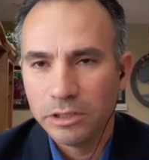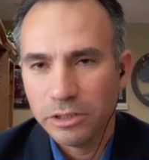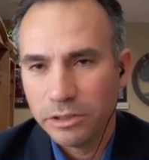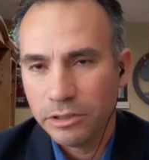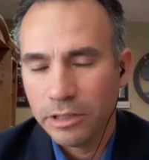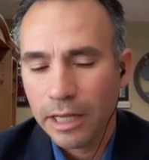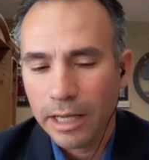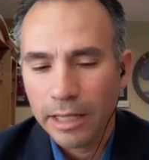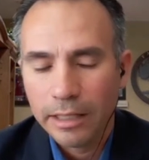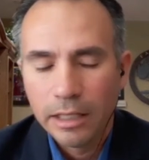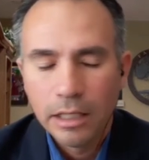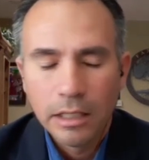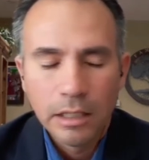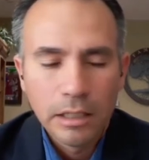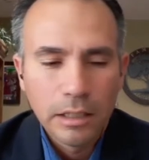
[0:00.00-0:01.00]
die.
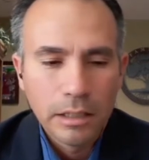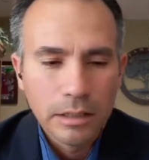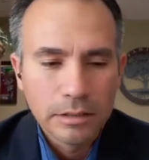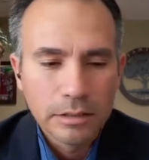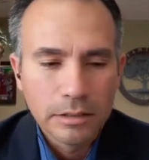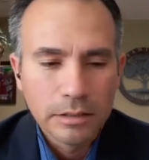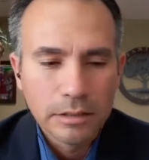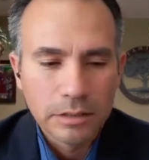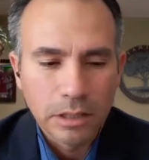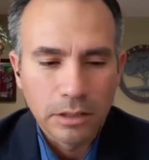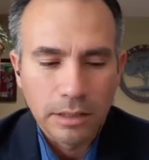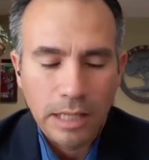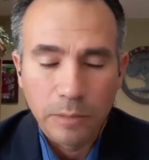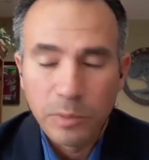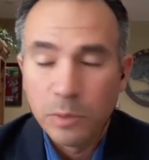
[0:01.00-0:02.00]
So
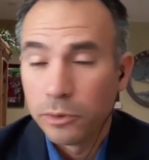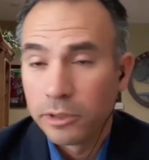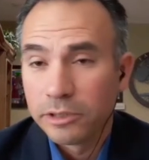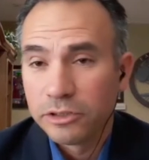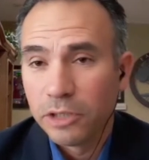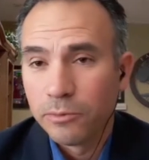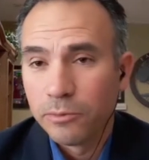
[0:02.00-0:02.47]
a lot of people are